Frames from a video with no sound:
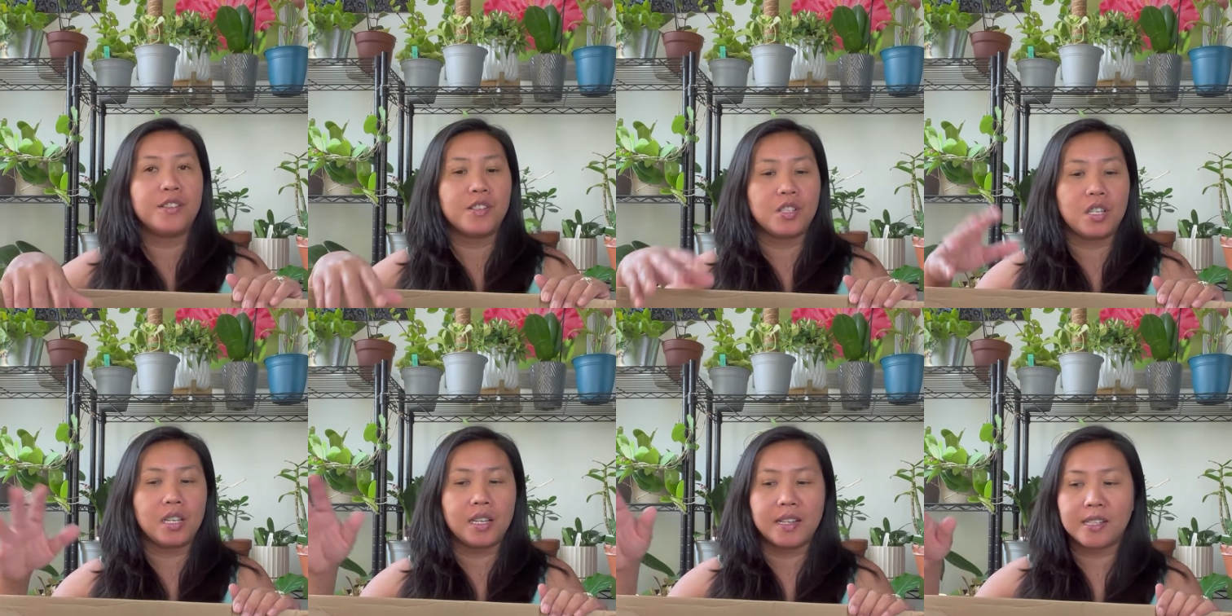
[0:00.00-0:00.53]

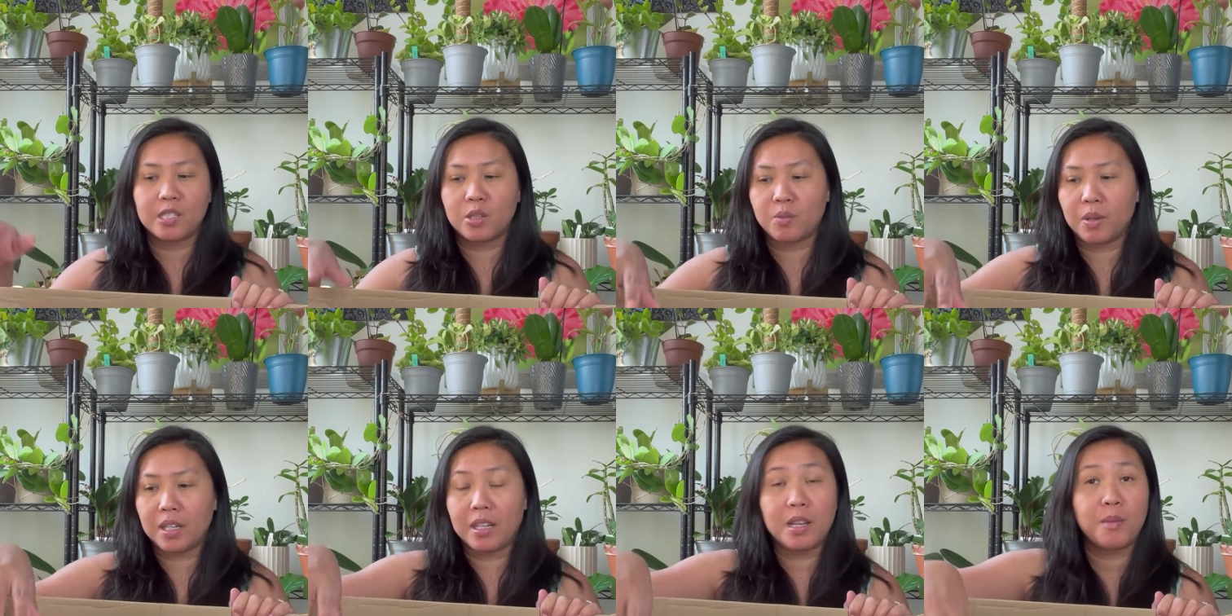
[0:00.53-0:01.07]
she is
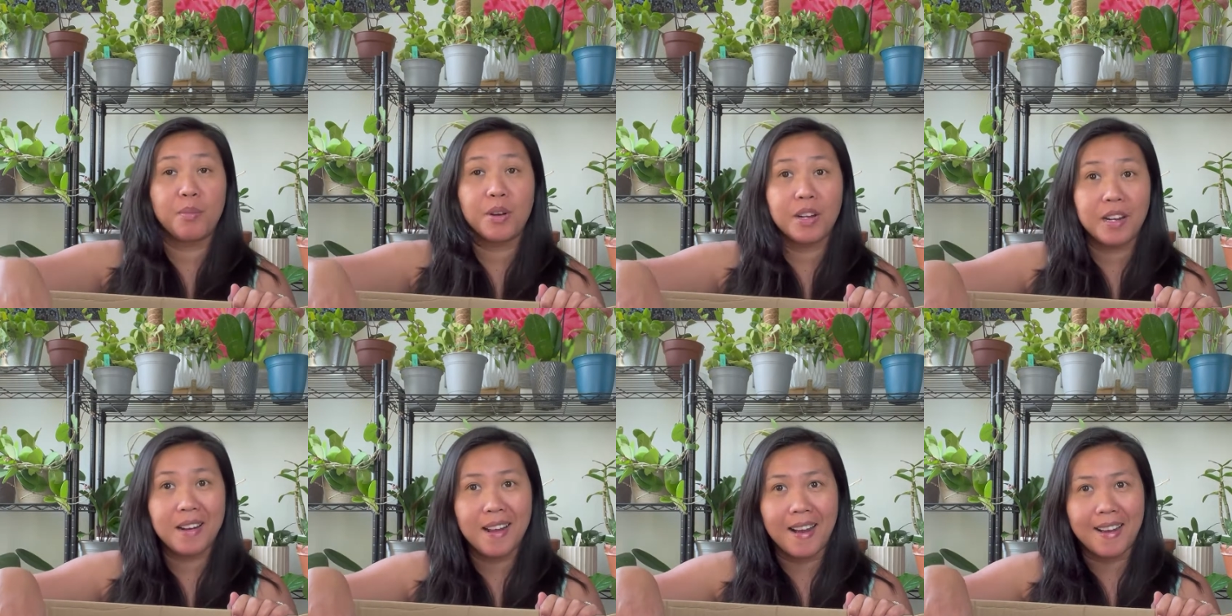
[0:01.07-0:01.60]
really
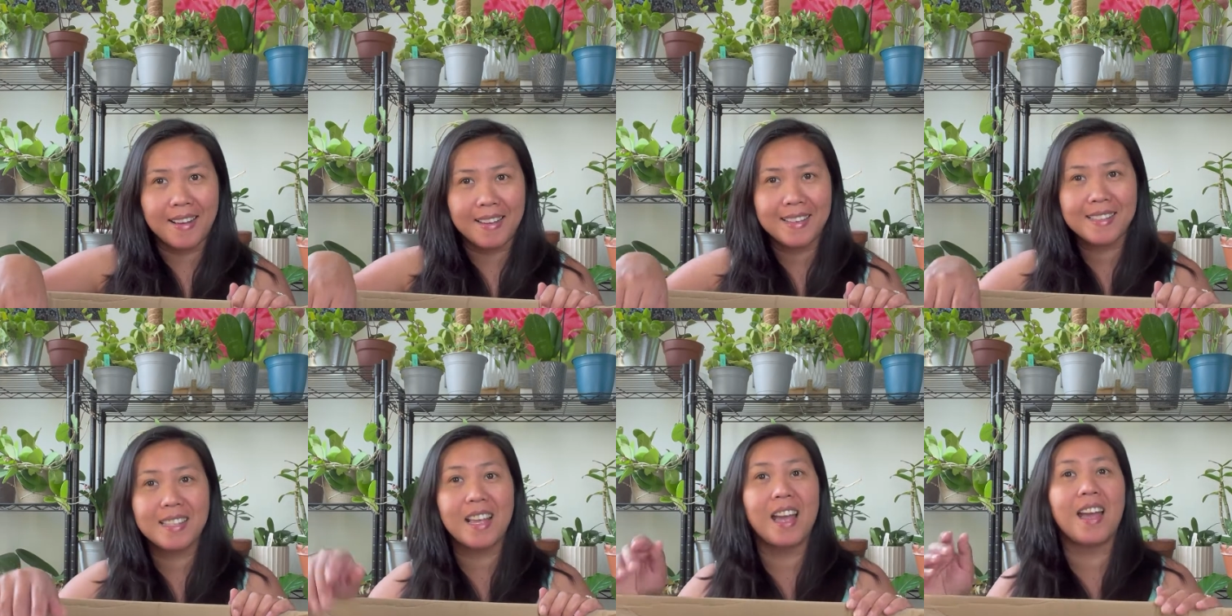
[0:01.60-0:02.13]
pretty
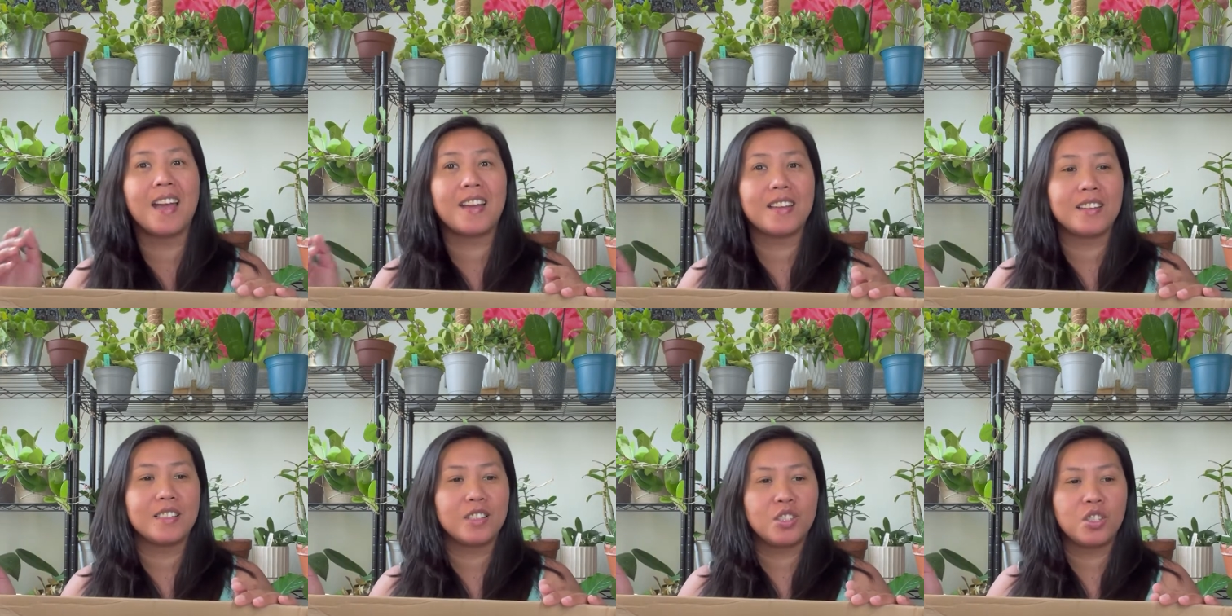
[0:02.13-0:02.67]
nice,
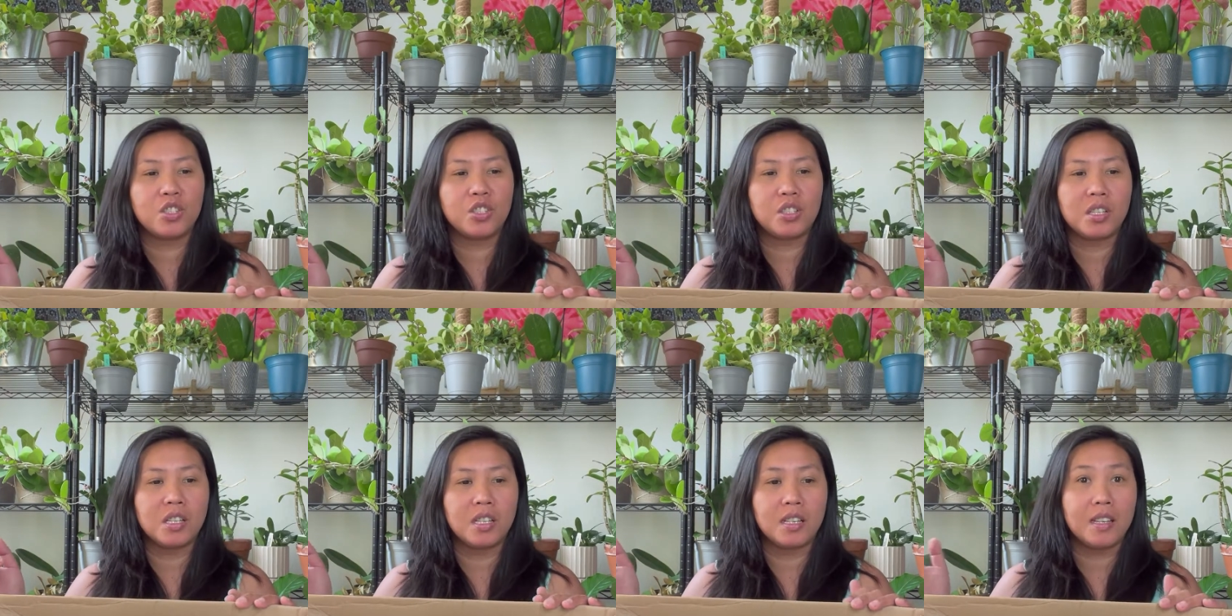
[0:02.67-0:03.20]
and
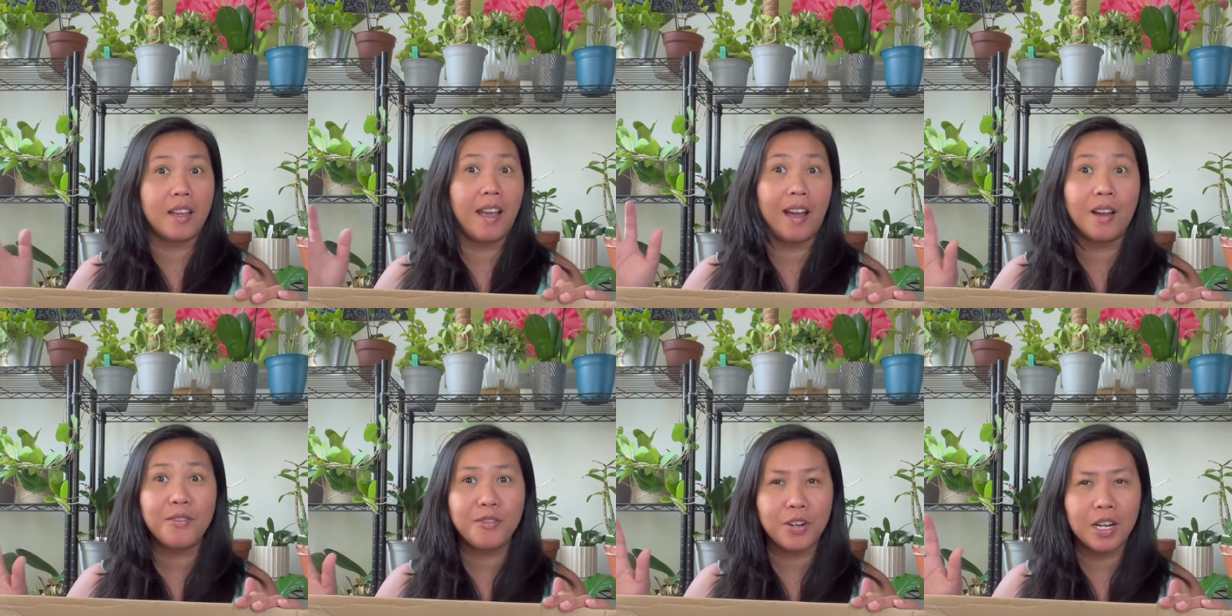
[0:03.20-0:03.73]
she
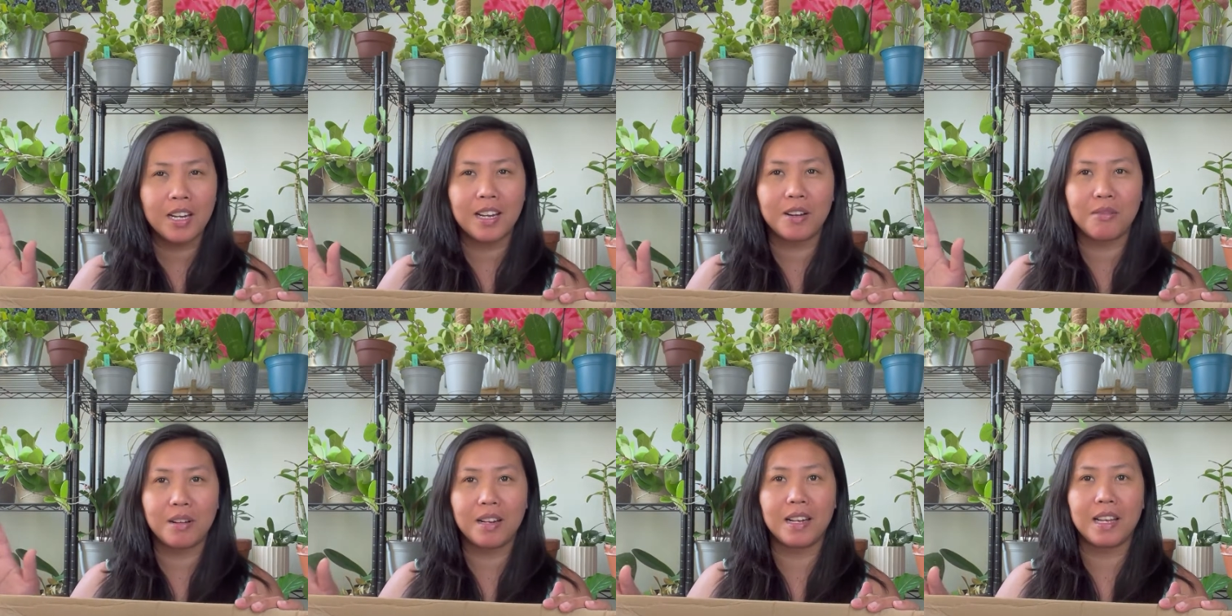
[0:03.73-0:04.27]
have really
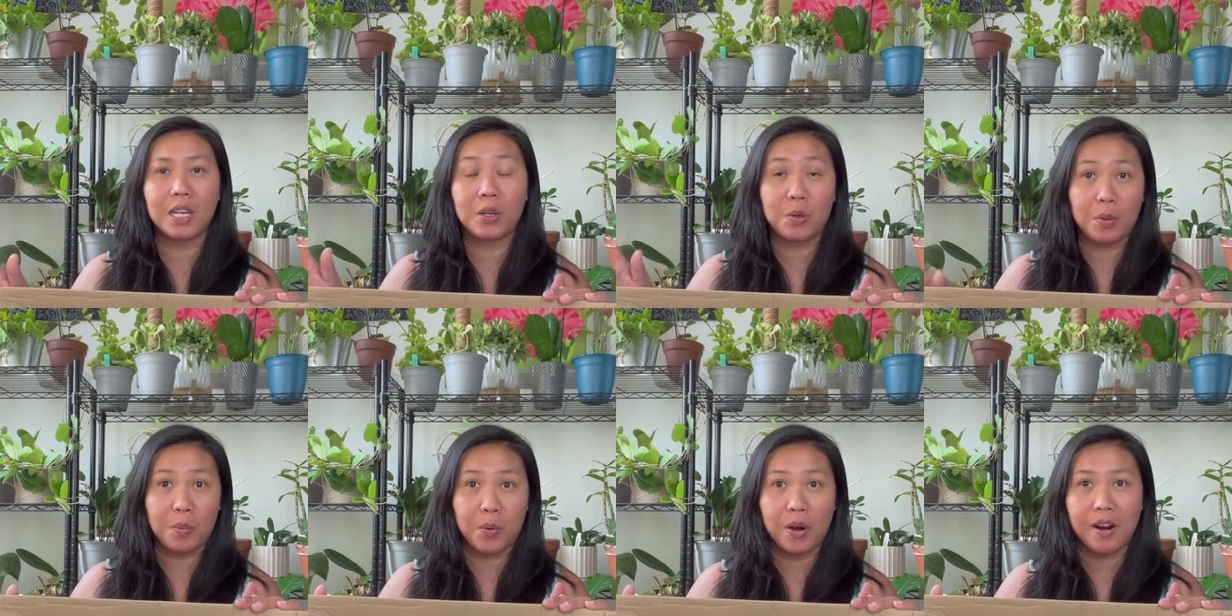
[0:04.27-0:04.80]
really
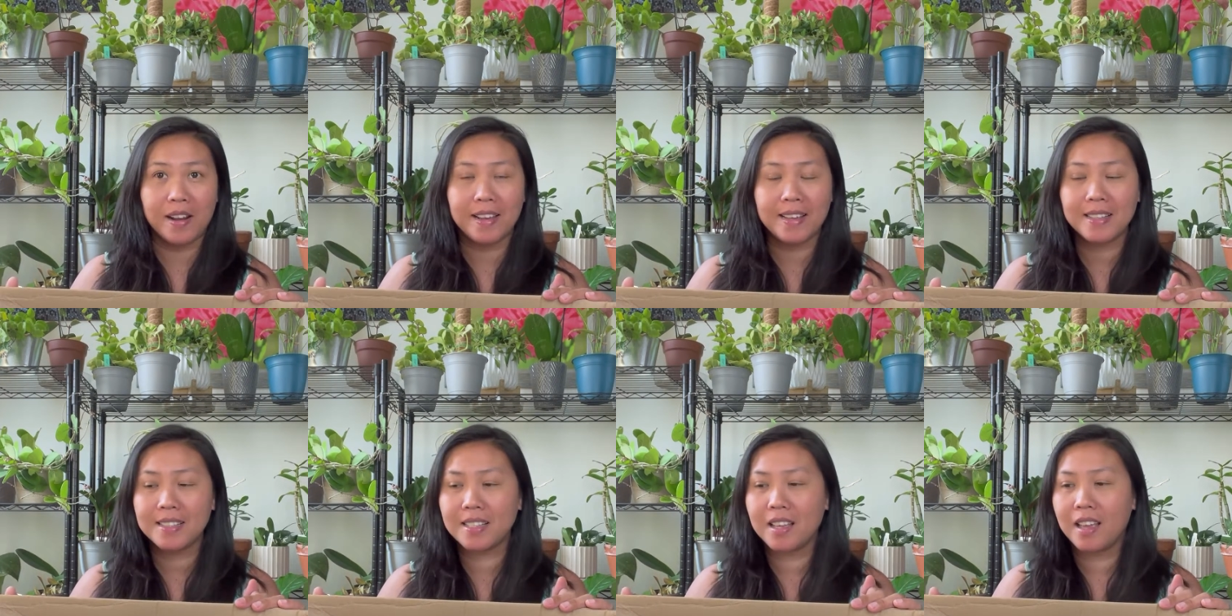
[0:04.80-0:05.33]
good
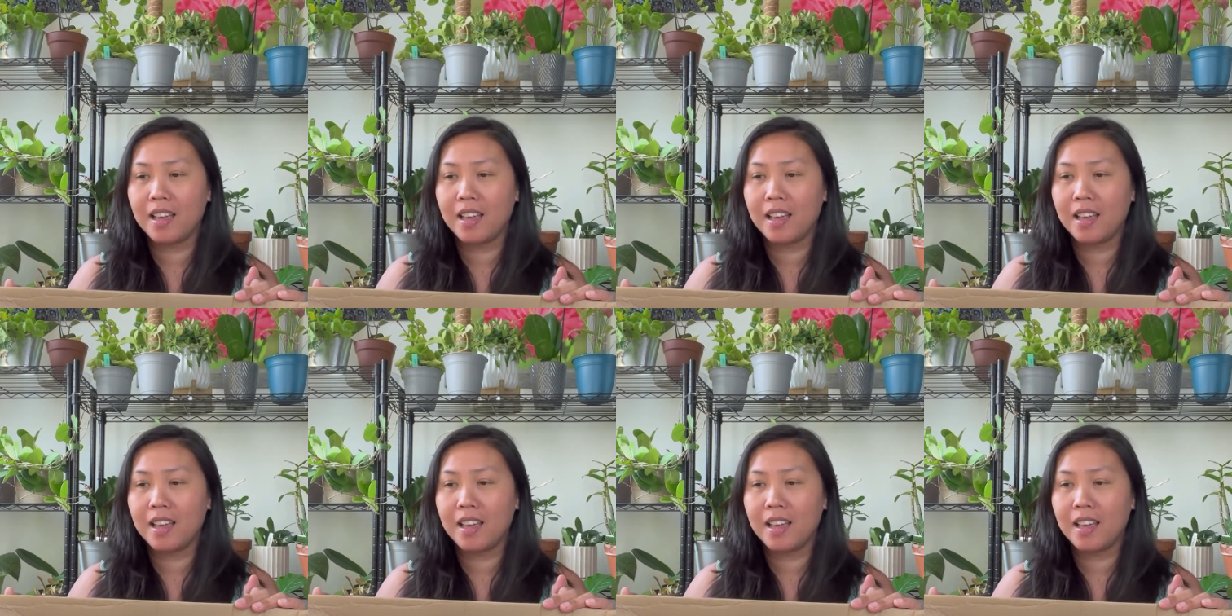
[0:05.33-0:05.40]
price,